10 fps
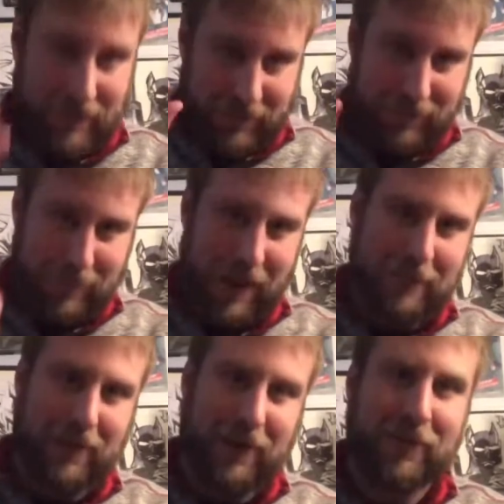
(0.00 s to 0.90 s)
just
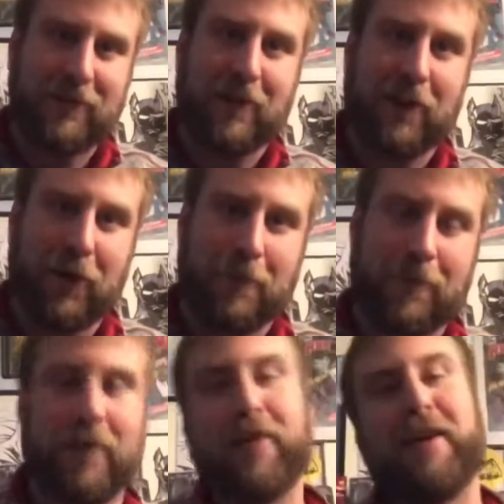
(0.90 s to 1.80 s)
maybe, there's still hope
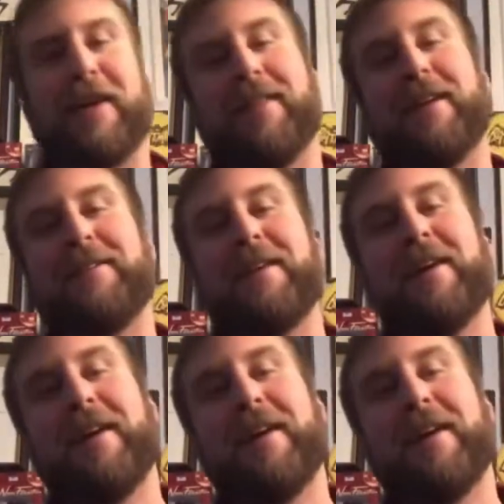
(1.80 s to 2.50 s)
for the thing that